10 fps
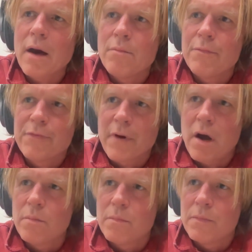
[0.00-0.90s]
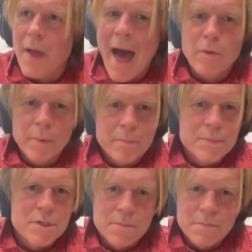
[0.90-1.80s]
come from
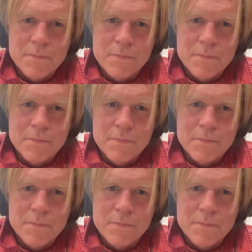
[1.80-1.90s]
albums.